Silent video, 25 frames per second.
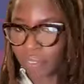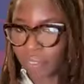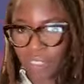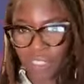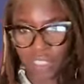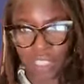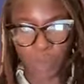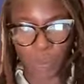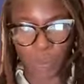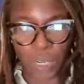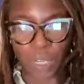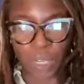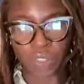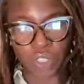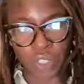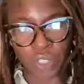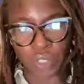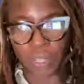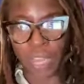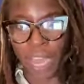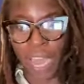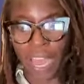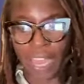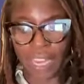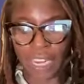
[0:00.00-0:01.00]
see what else
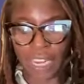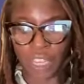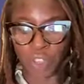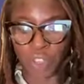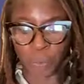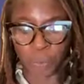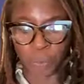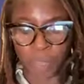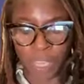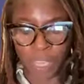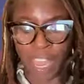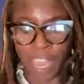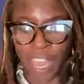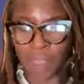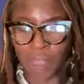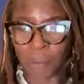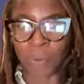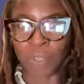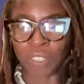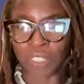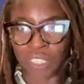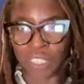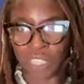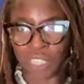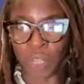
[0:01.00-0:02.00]
you got, and then you'll be
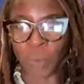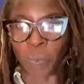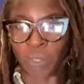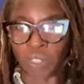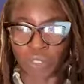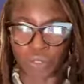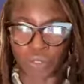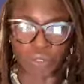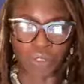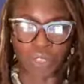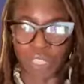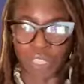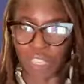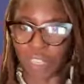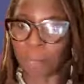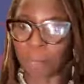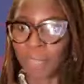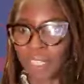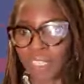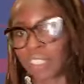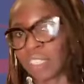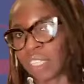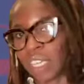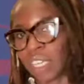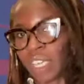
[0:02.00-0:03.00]
able to see what's really
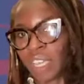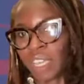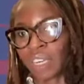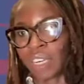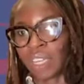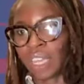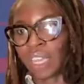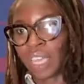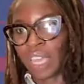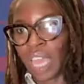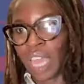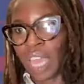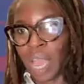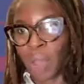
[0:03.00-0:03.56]
missing